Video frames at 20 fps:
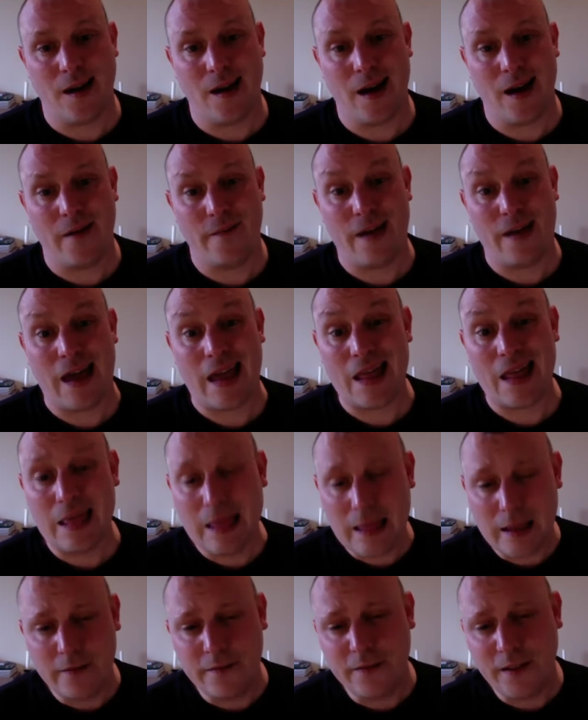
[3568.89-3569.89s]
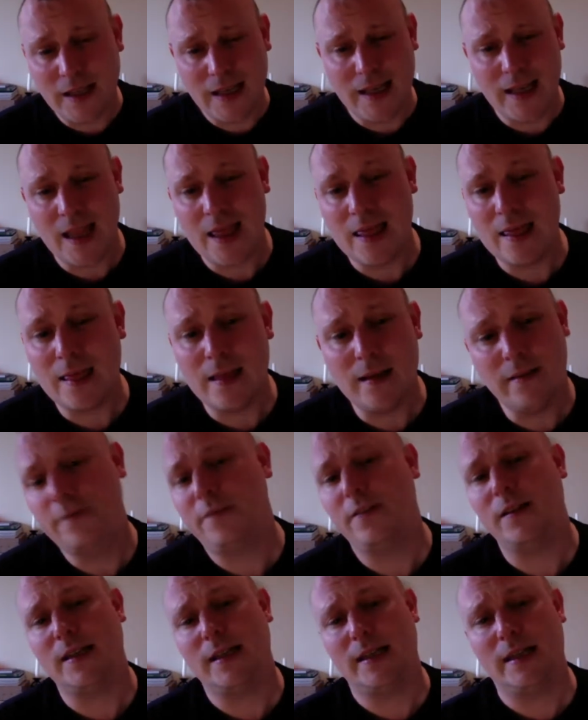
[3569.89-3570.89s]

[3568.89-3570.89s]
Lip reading: Have a lovely, lovely